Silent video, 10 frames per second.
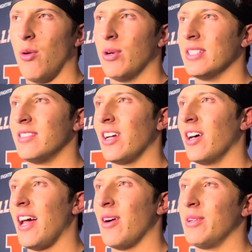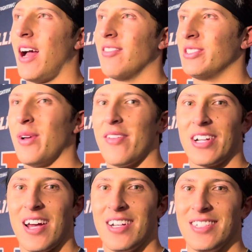I wouldn't say all that. We haven't
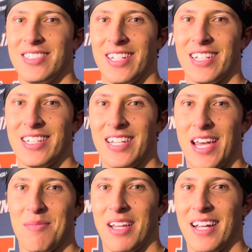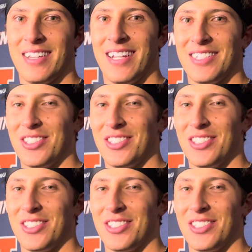gotten into like game plan things.